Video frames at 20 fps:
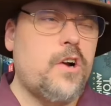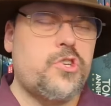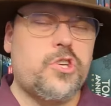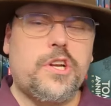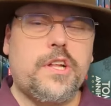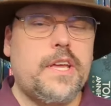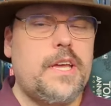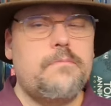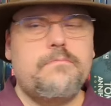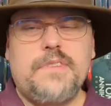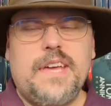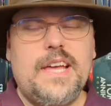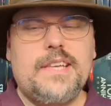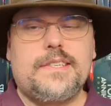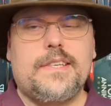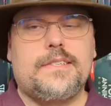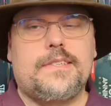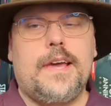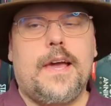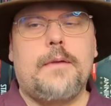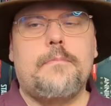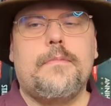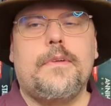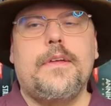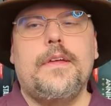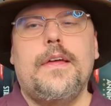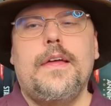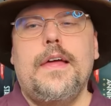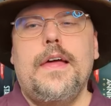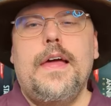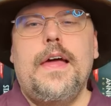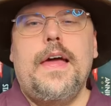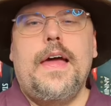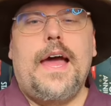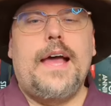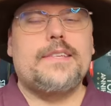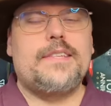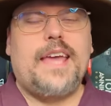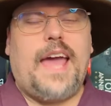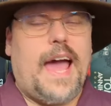Functionally, it's the same
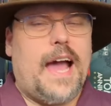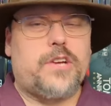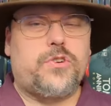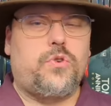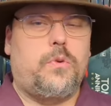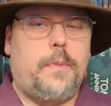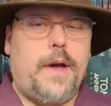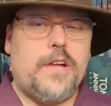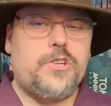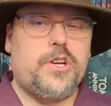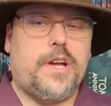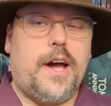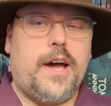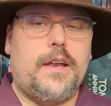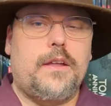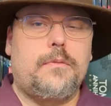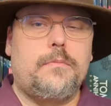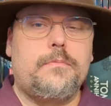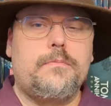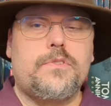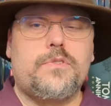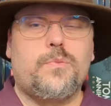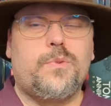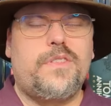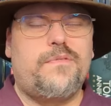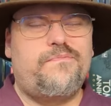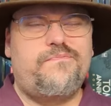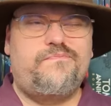as the actual magic items,